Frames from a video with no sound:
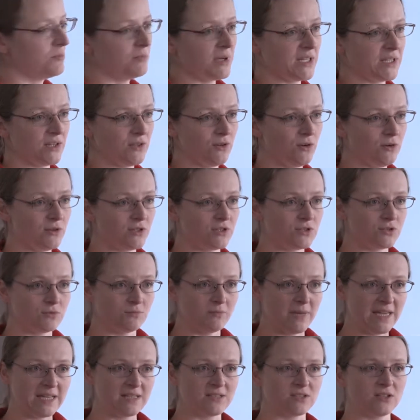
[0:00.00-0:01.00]
But in order to
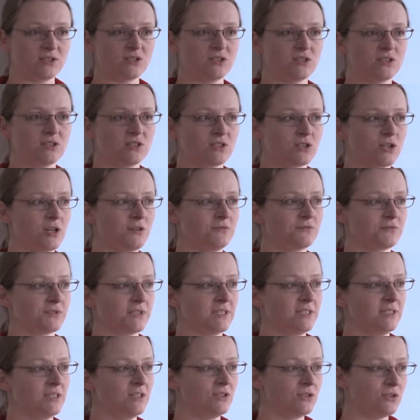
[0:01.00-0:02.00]
make such a
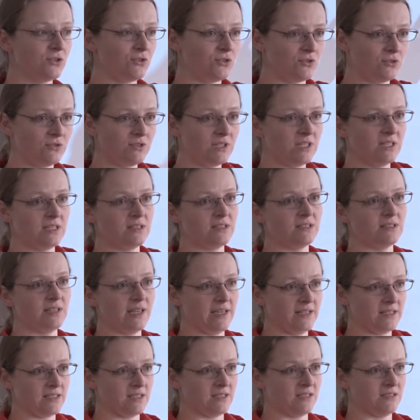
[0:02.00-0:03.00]
discovery, you need
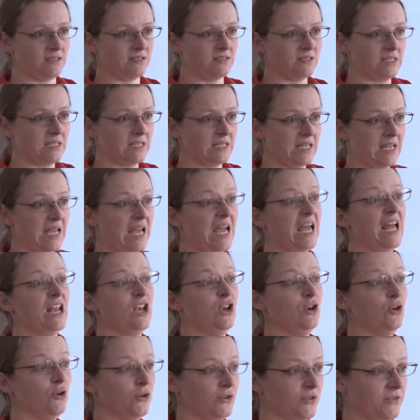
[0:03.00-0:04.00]
data, a
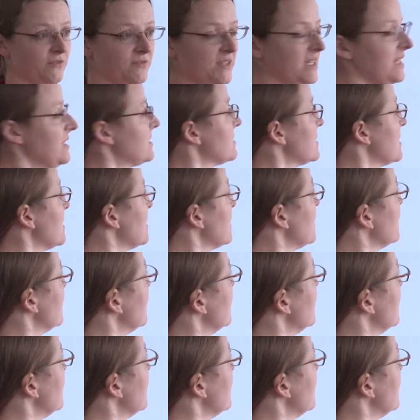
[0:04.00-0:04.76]
lot of data.